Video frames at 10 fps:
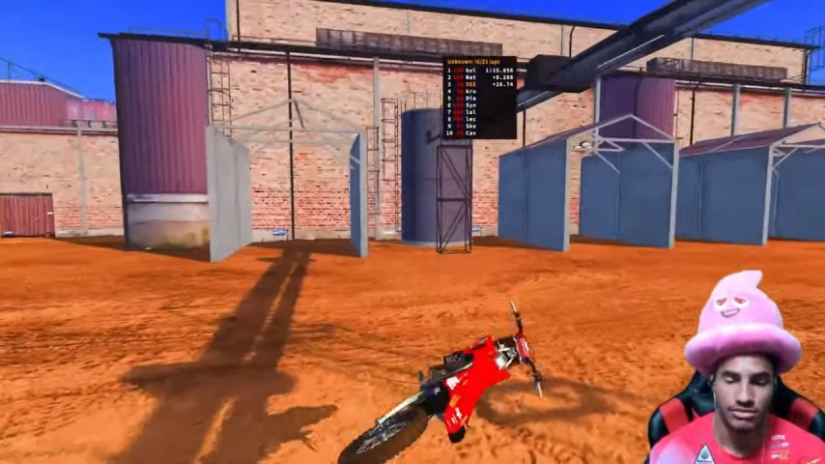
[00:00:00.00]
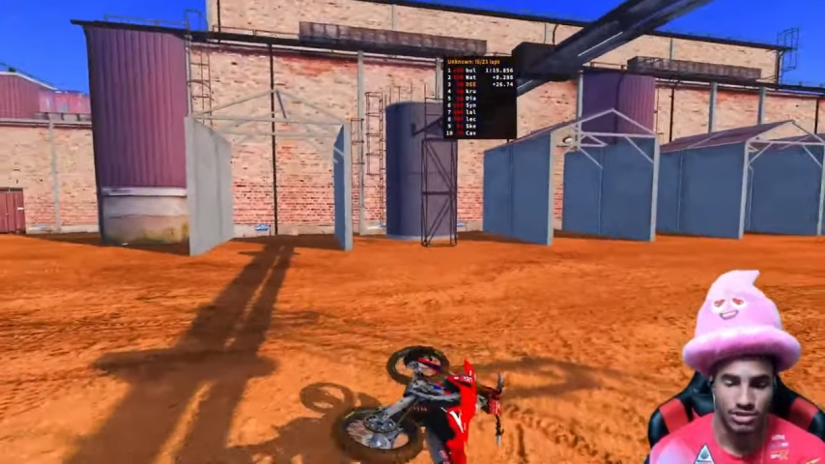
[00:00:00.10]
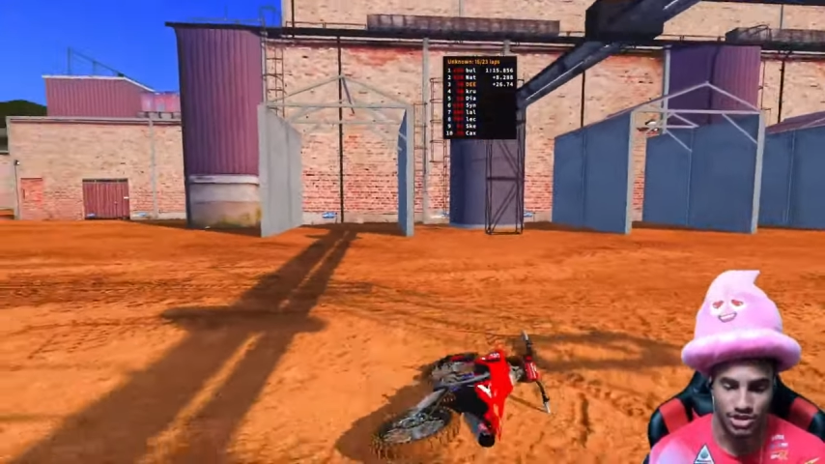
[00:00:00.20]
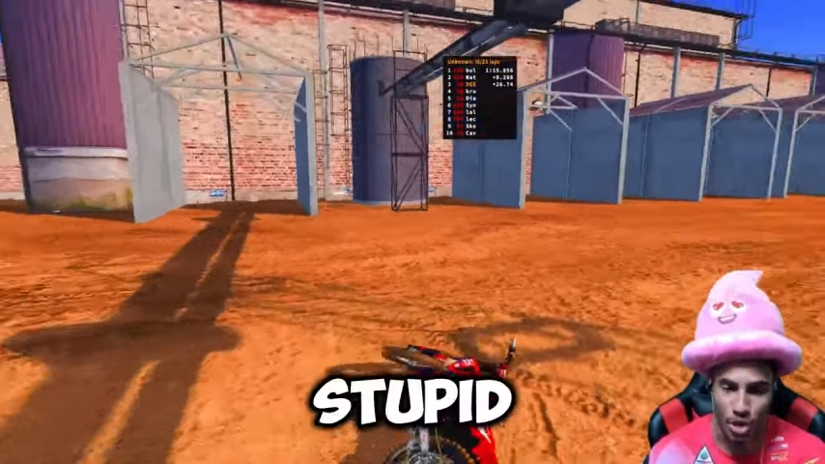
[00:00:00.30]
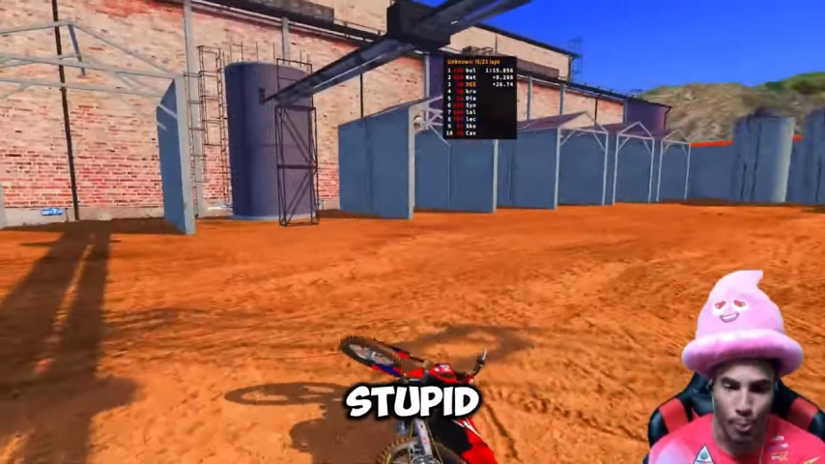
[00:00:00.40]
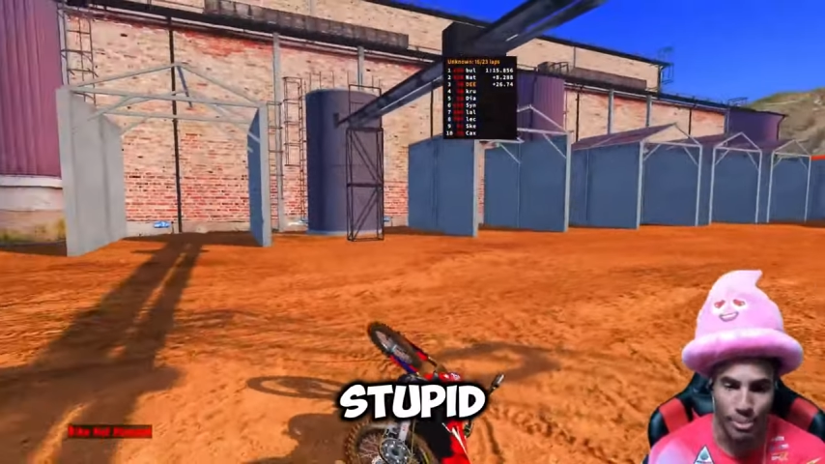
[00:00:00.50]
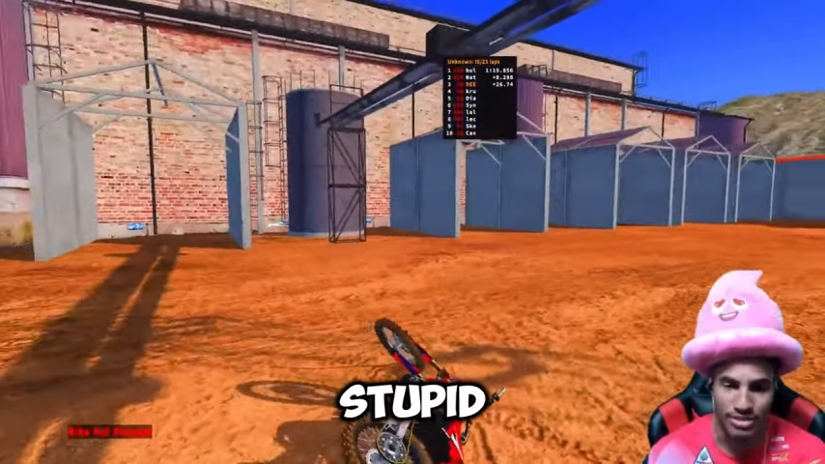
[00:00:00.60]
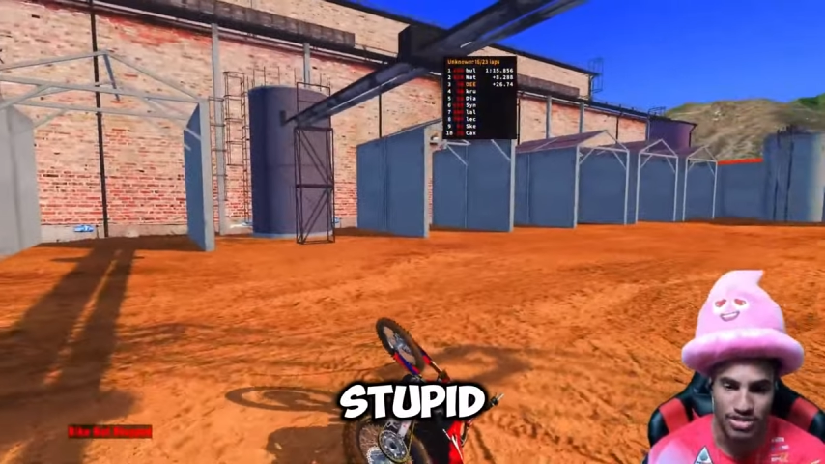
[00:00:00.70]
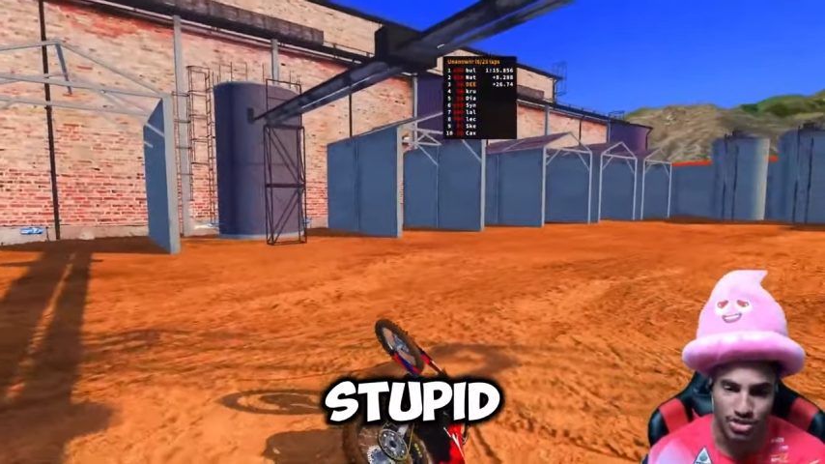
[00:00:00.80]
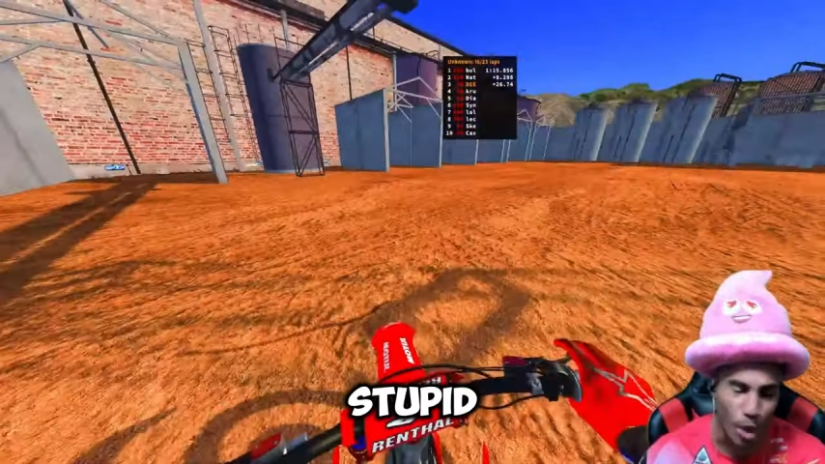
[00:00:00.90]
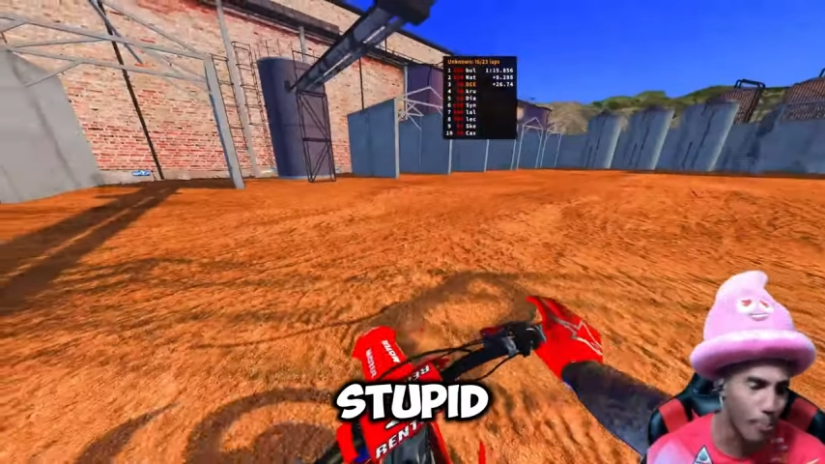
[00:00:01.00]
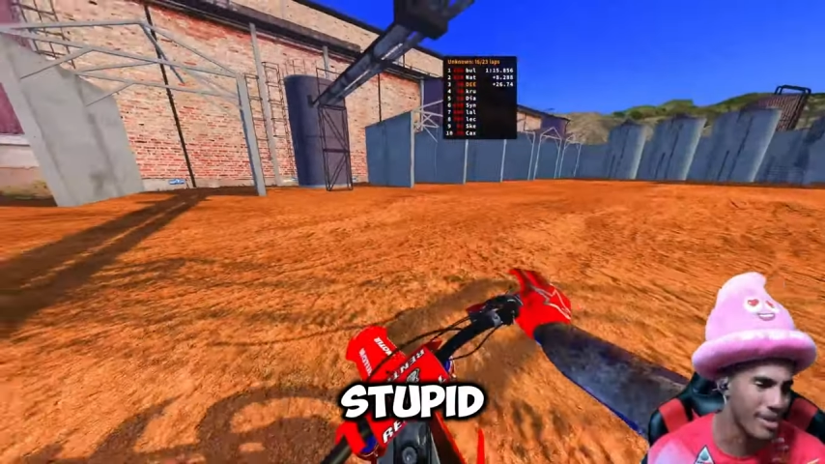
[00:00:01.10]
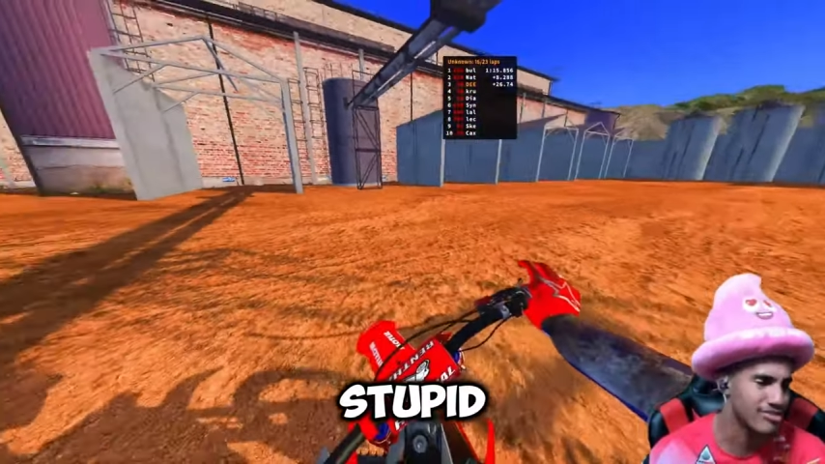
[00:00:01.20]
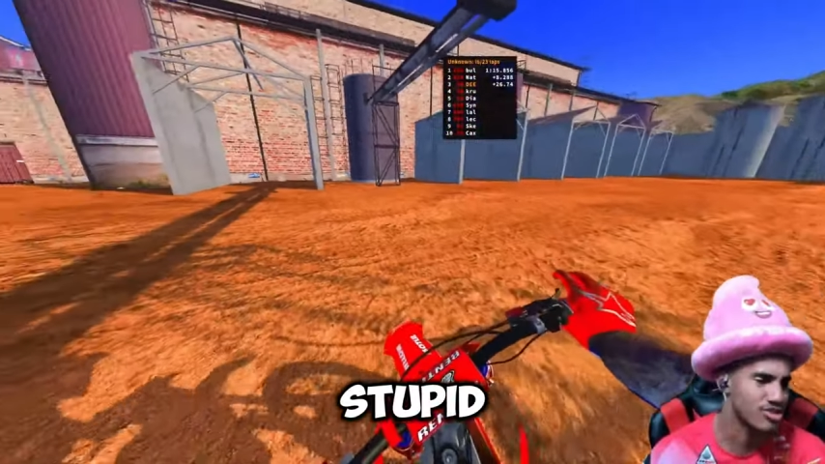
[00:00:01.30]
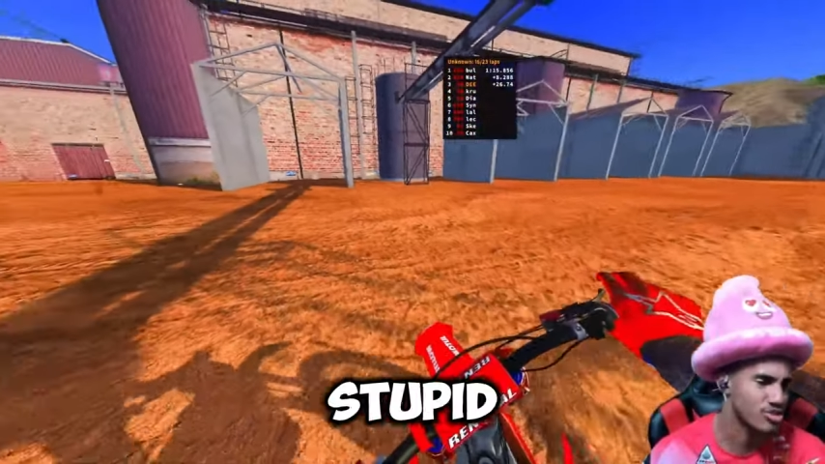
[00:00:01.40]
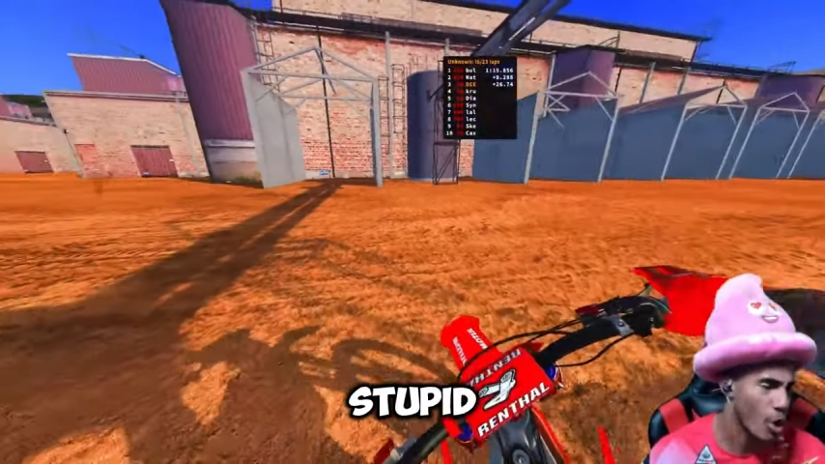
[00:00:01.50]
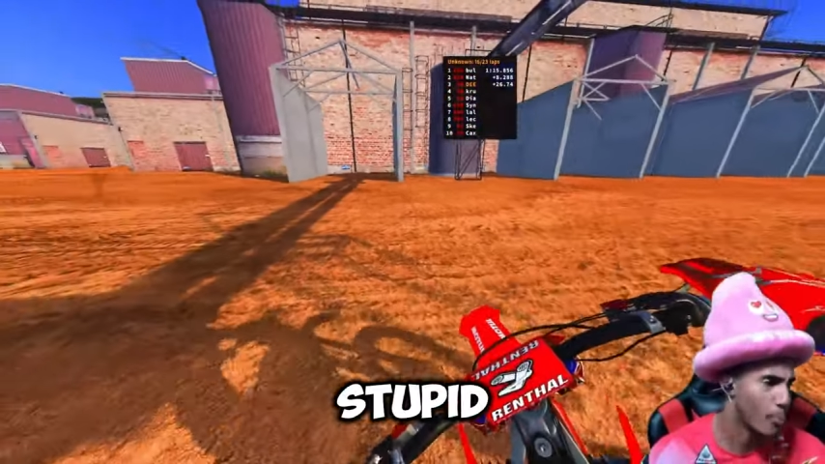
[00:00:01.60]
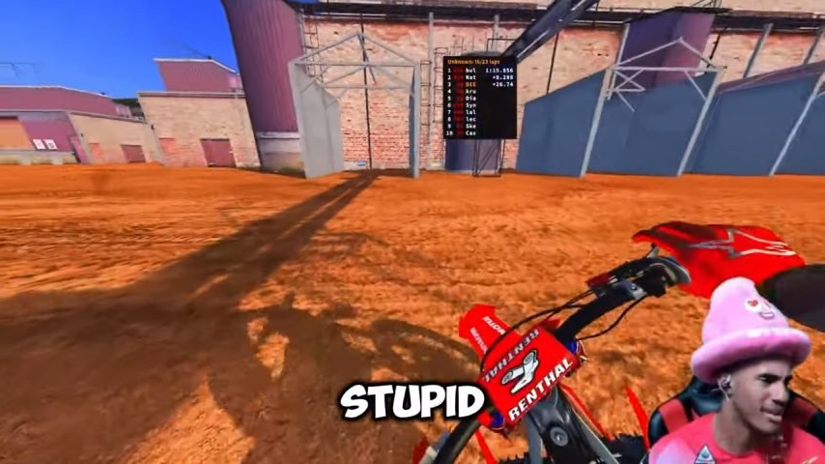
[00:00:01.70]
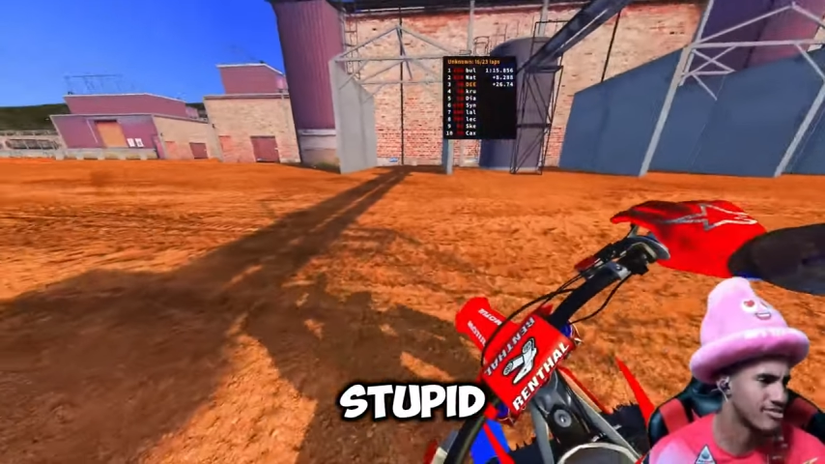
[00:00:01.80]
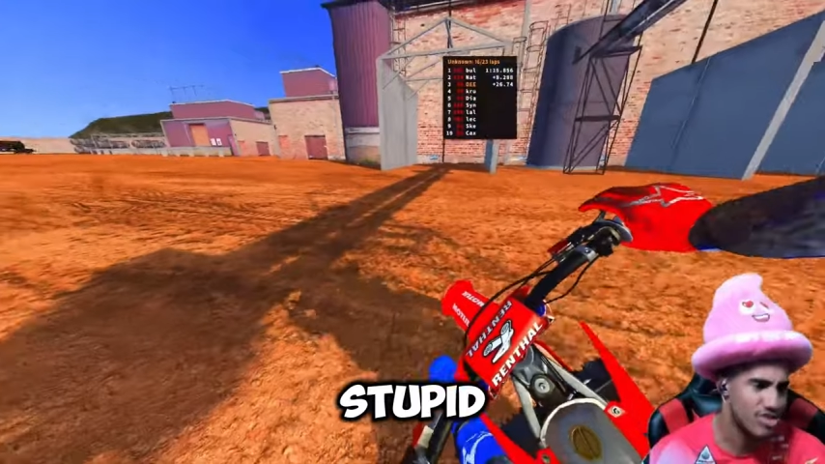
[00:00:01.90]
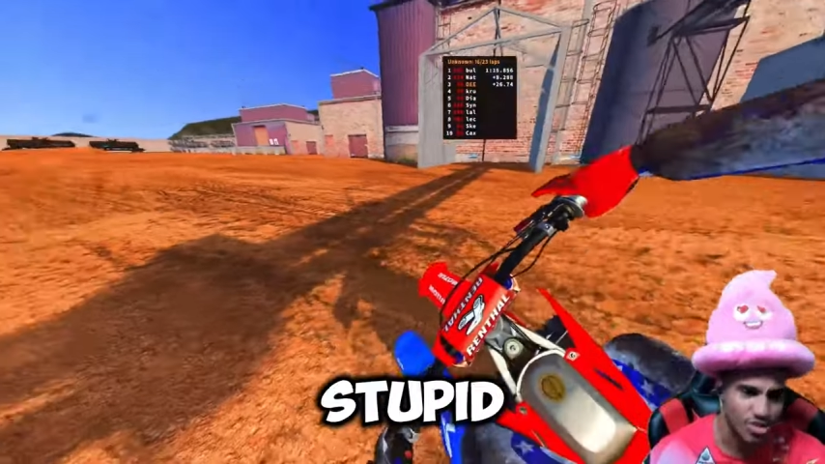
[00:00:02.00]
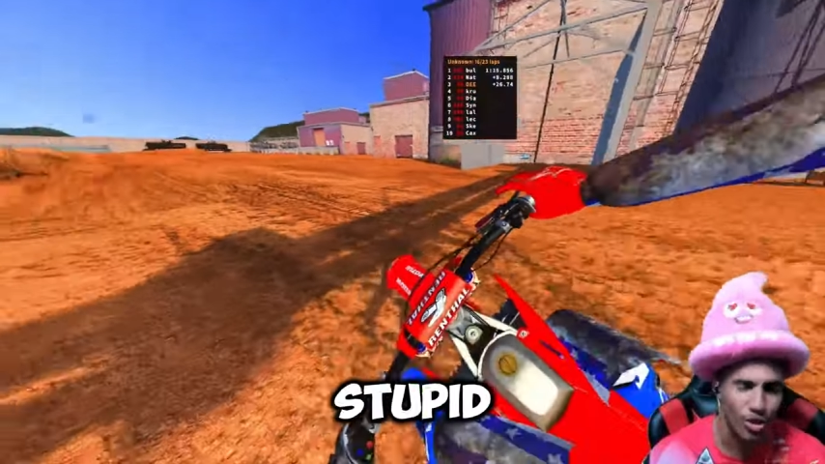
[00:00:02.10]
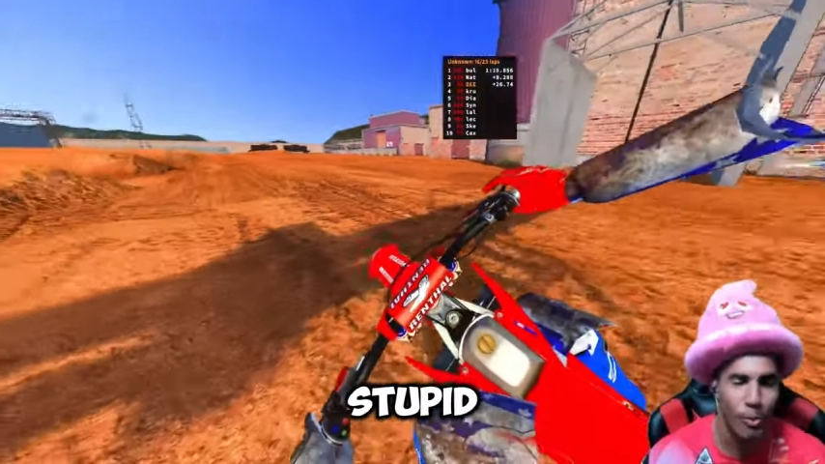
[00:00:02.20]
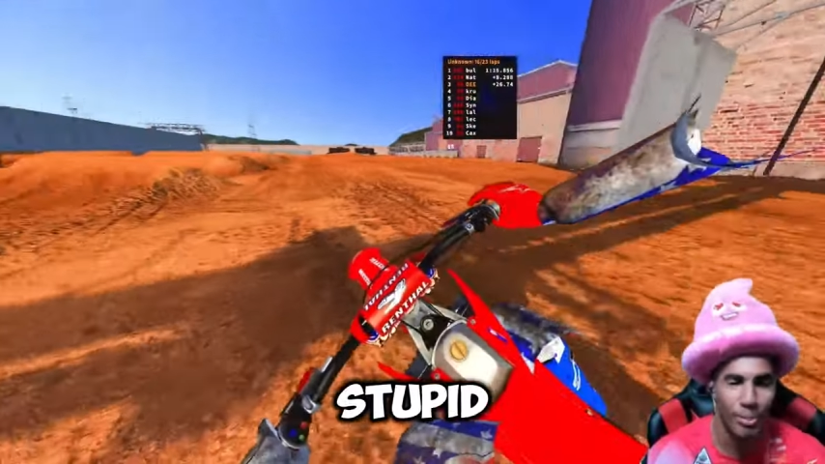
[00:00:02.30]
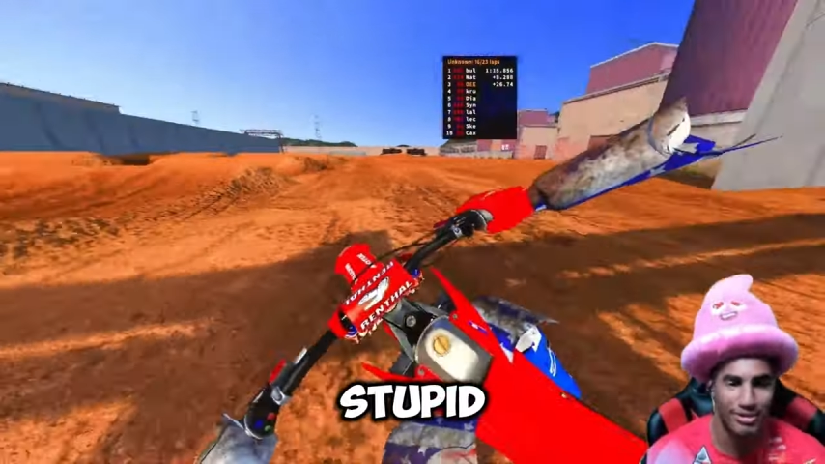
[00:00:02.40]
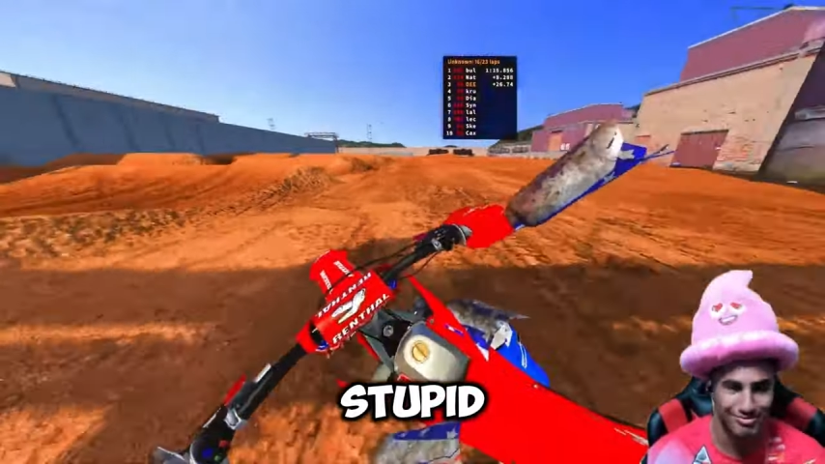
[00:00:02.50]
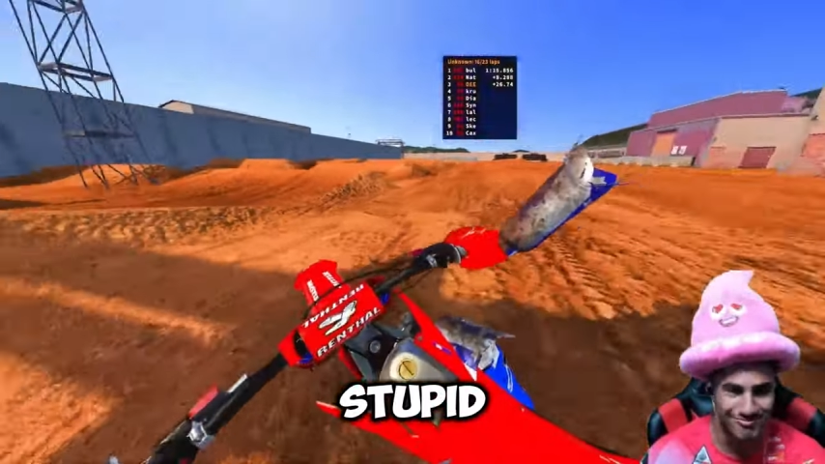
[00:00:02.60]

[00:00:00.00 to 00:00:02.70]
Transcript: Stupid, stupid, stupid, stupid!